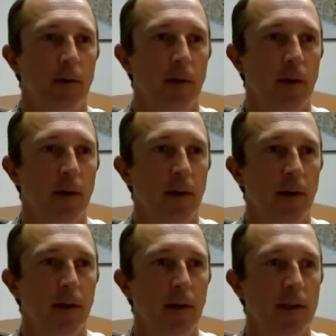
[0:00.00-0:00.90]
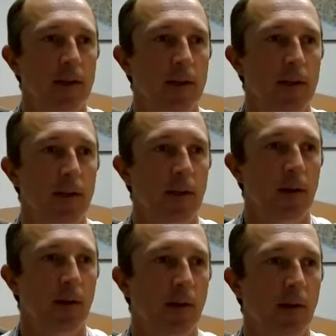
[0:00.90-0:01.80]
And let's see.
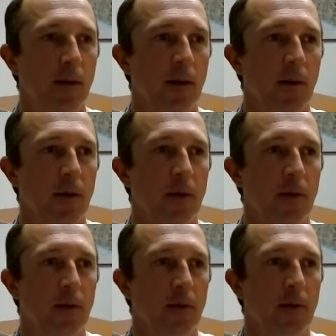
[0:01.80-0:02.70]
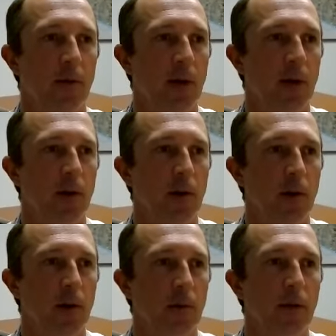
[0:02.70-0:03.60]
On the menu
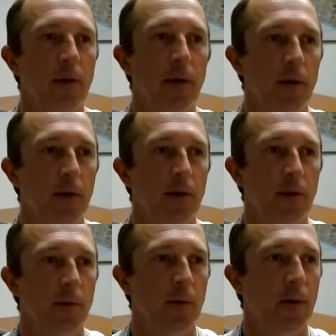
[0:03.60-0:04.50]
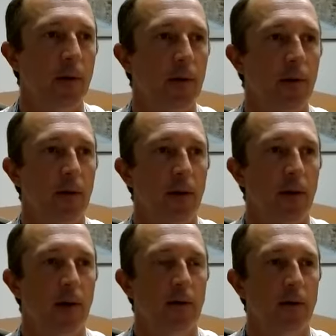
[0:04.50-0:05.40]
here below the ribbon,
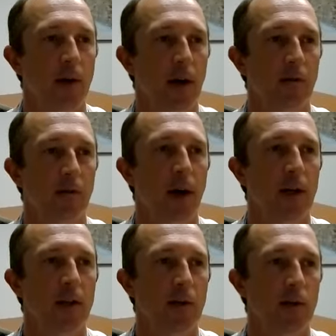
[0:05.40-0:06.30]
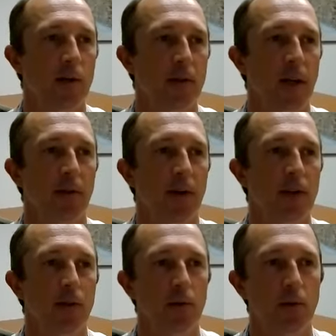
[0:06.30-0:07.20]
we've got a variety of tools. They have
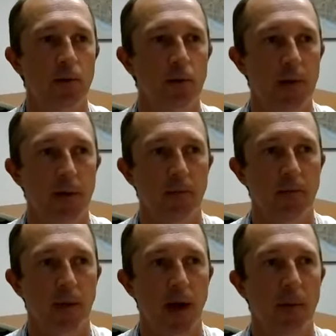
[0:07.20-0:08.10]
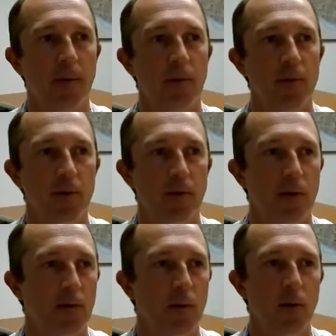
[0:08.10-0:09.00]
nice little tooltip pop-ups,
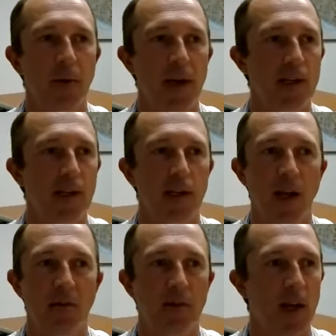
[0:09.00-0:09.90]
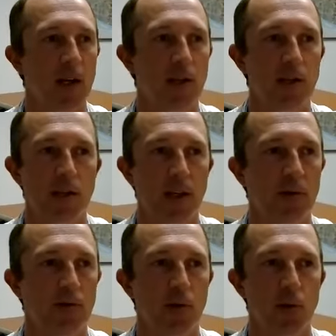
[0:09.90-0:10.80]
real basic navigation
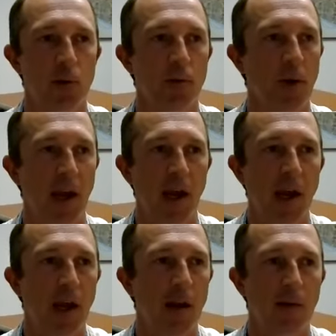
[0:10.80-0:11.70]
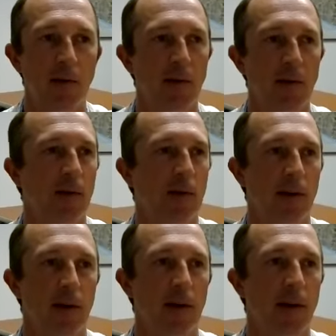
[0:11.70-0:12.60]
stuff, zoom, pan,
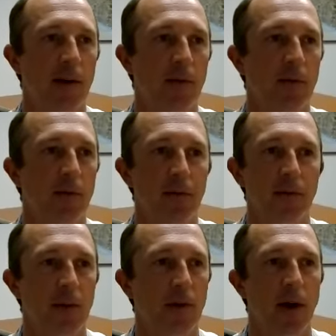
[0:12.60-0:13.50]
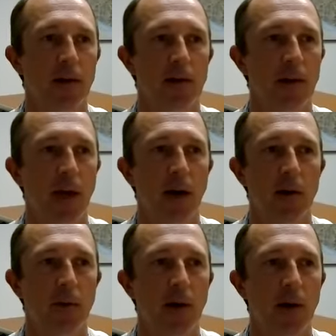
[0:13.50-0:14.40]
go out to the
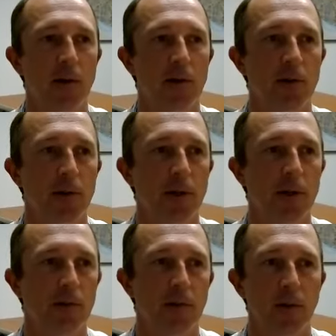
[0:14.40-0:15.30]
county boundary,